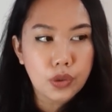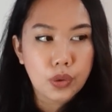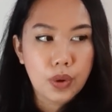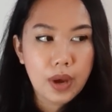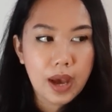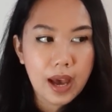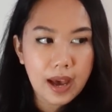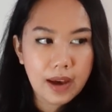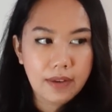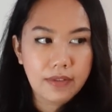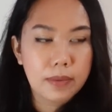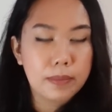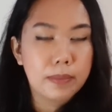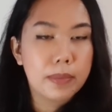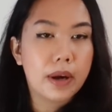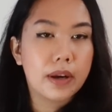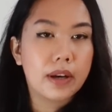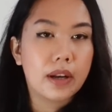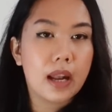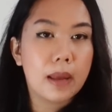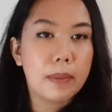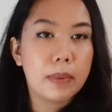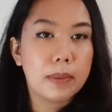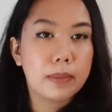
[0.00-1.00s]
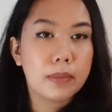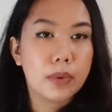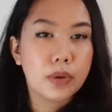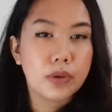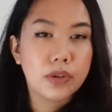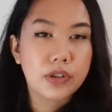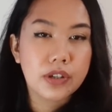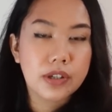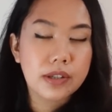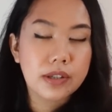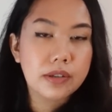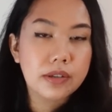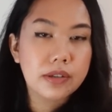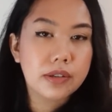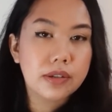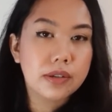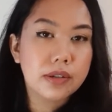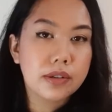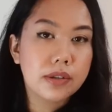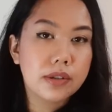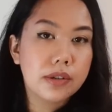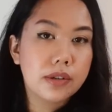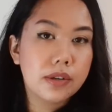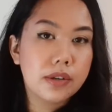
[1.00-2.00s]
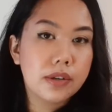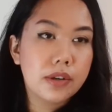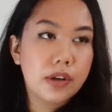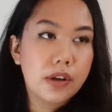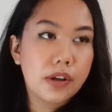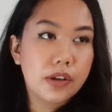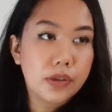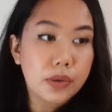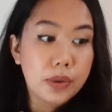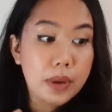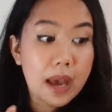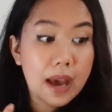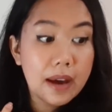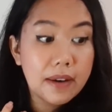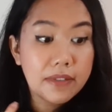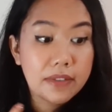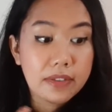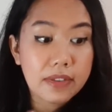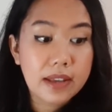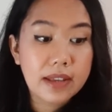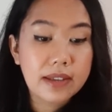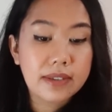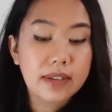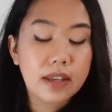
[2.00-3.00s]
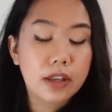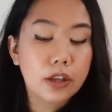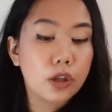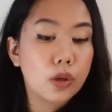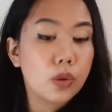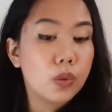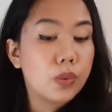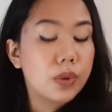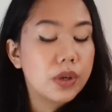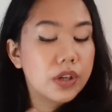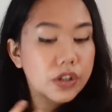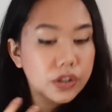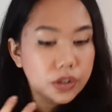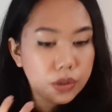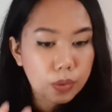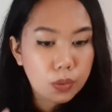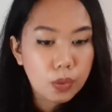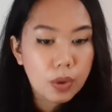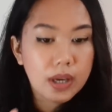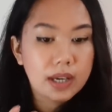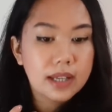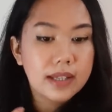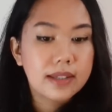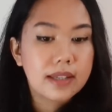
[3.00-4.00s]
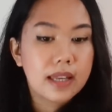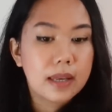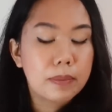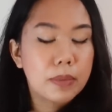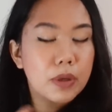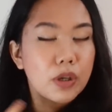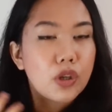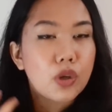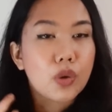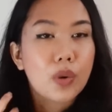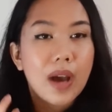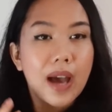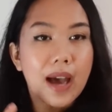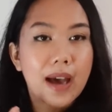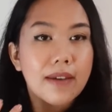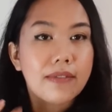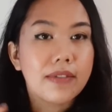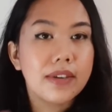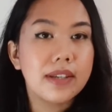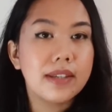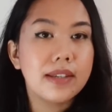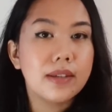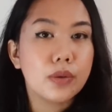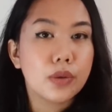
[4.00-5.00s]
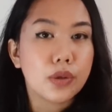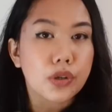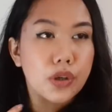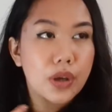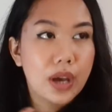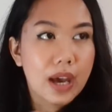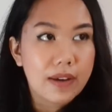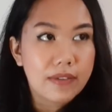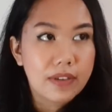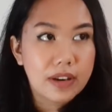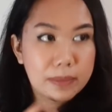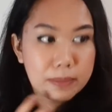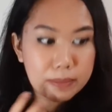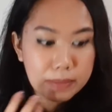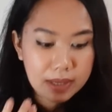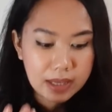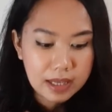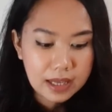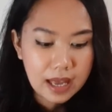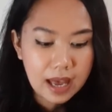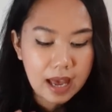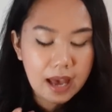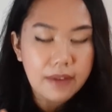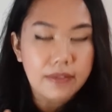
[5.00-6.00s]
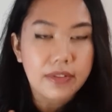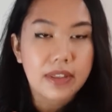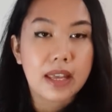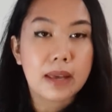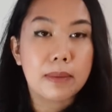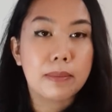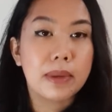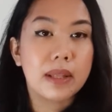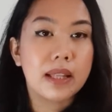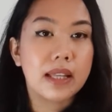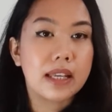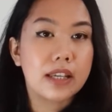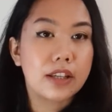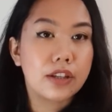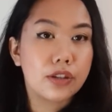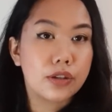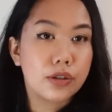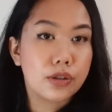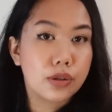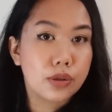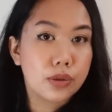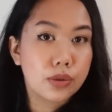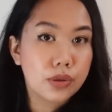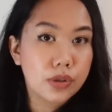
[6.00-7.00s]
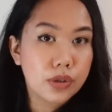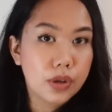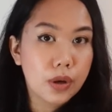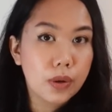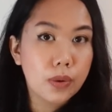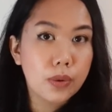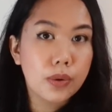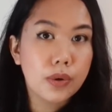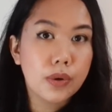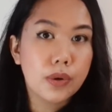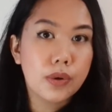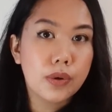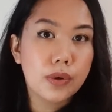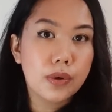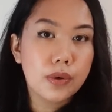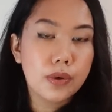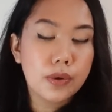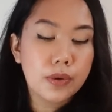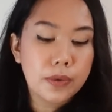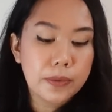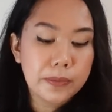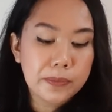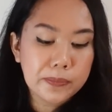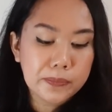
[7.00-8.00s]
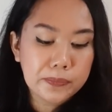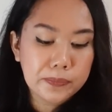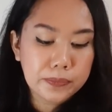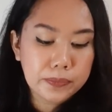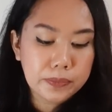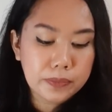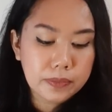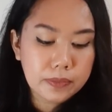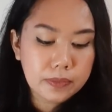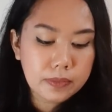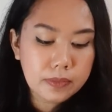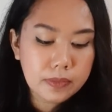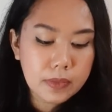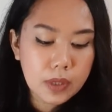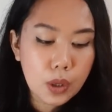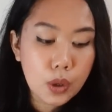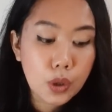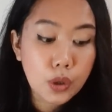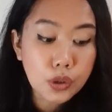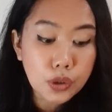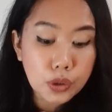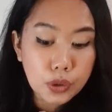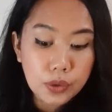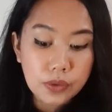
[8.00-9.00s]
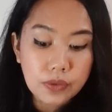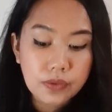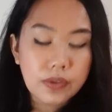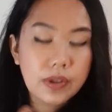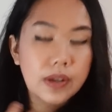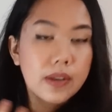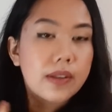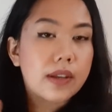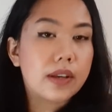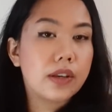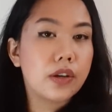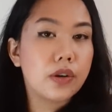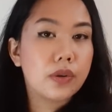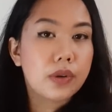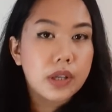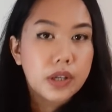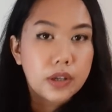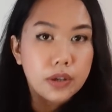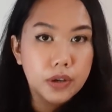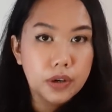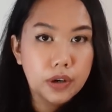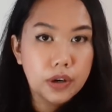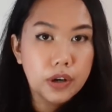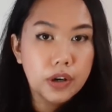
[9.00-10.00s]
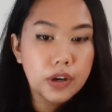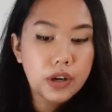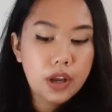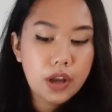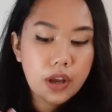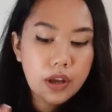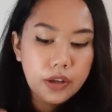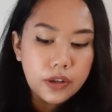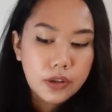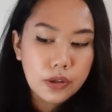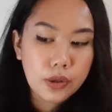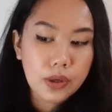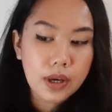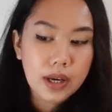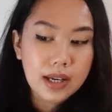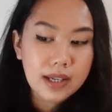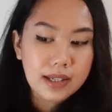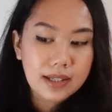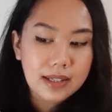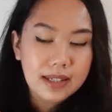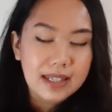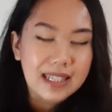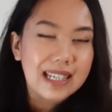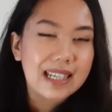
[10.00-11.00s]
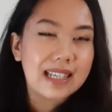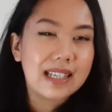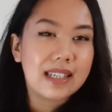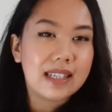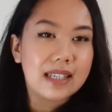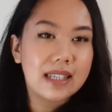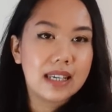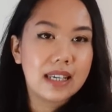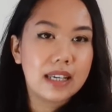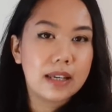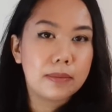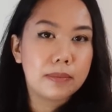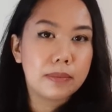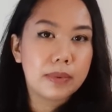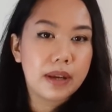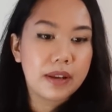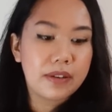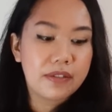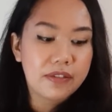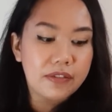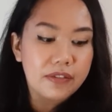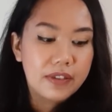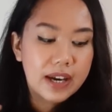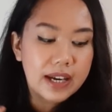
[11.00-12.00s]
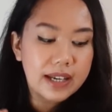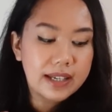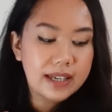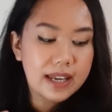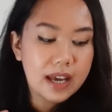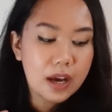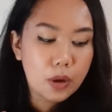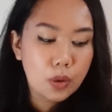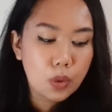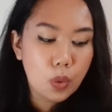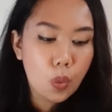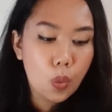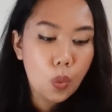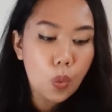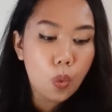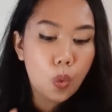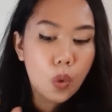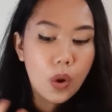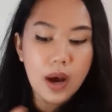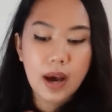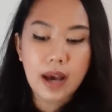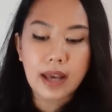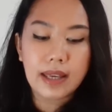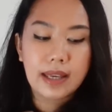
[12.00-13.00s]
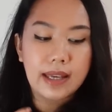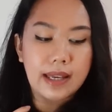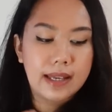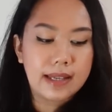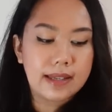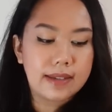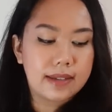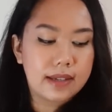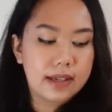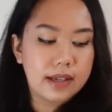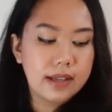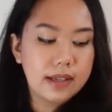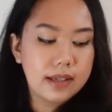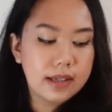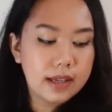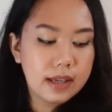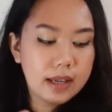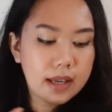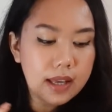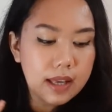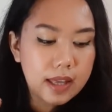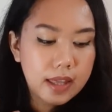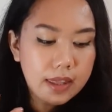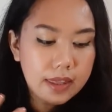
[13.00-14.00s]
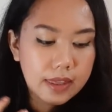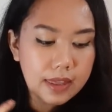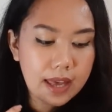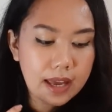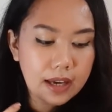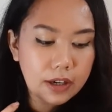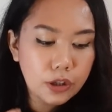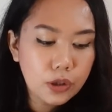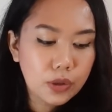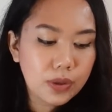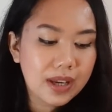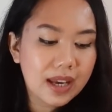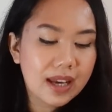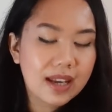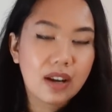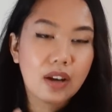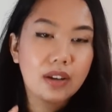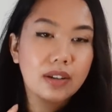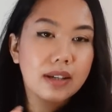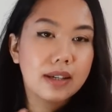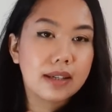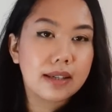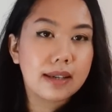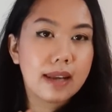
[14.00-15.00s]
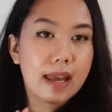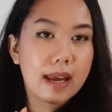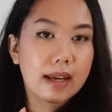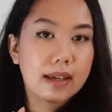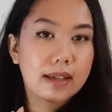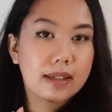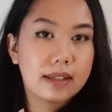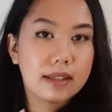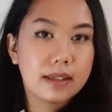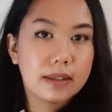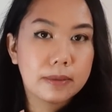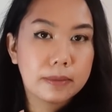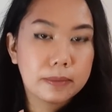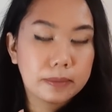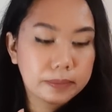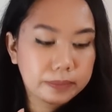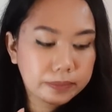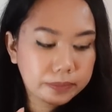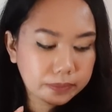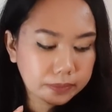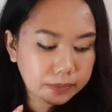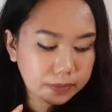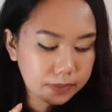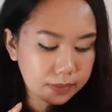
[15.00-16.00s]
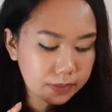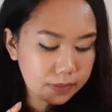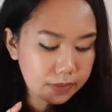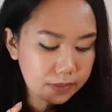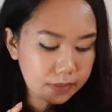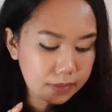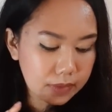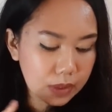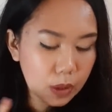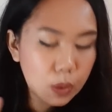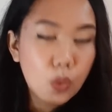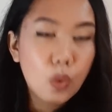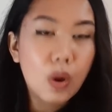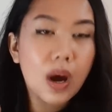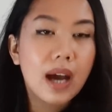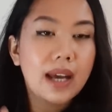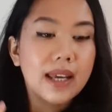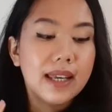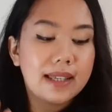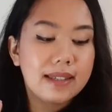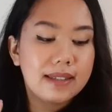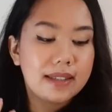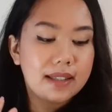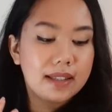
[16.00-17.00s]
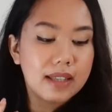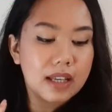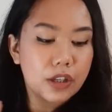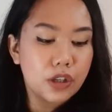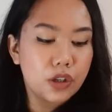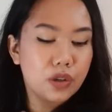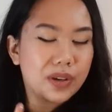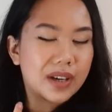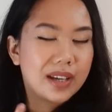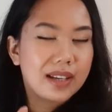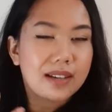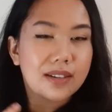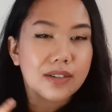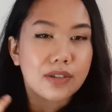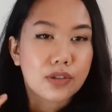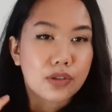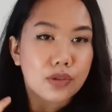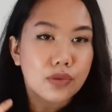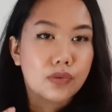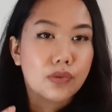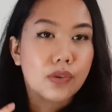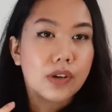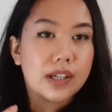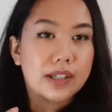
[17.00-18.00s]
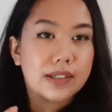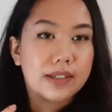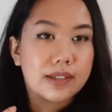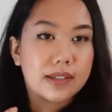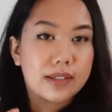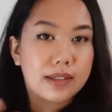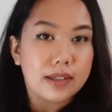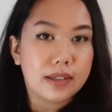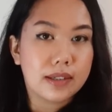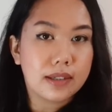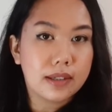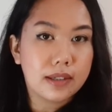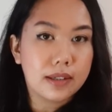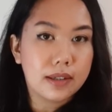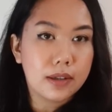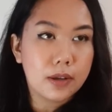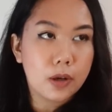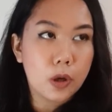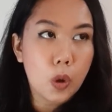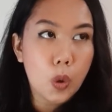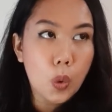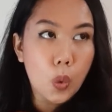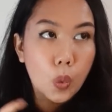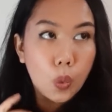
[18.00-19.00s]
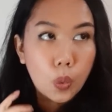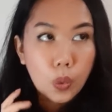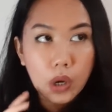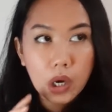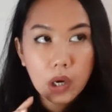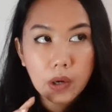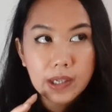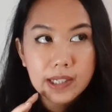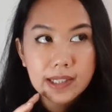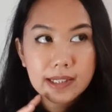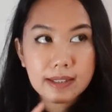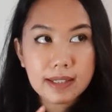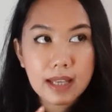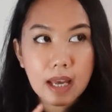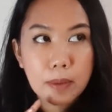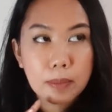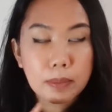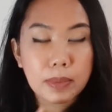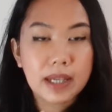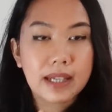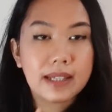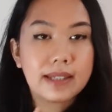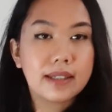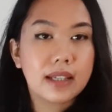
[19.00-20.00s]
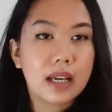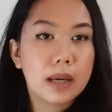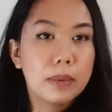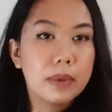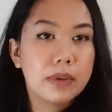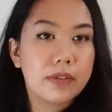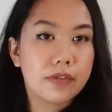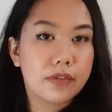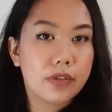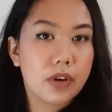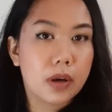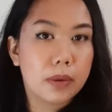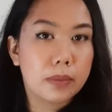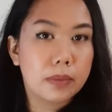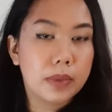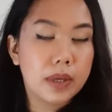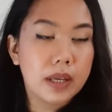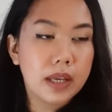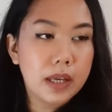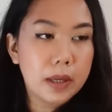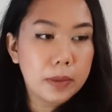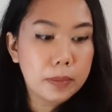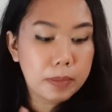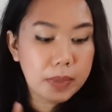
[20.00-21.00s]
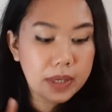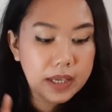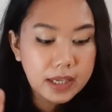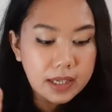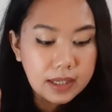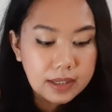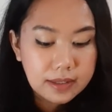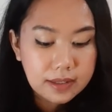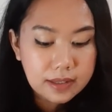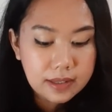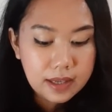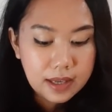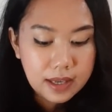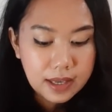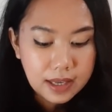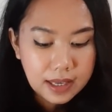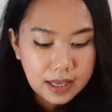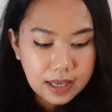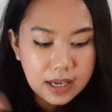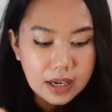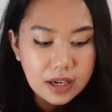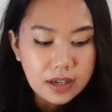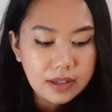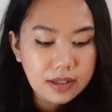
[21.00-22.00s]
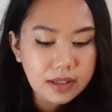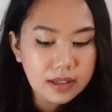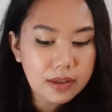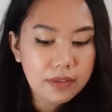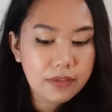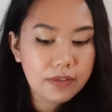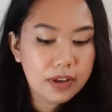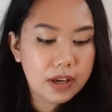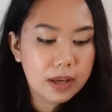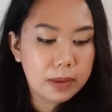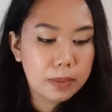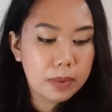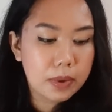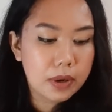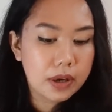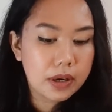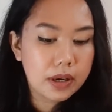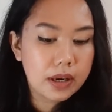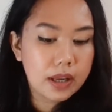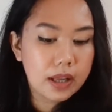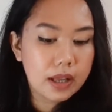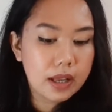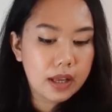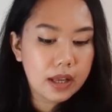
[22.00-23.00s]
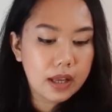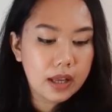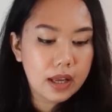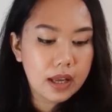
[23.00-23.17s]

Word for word: Do you have a bottle of emotions? Do you have things that you wish you want to say, but you haven't, or you haven't been, have the ability to do so? Or do you feel that you're unheard? You got to dig deep and find out, why is it that you cannot connect? Why is it that you cannot trust? Where is that place coming from? Because here's the funny part.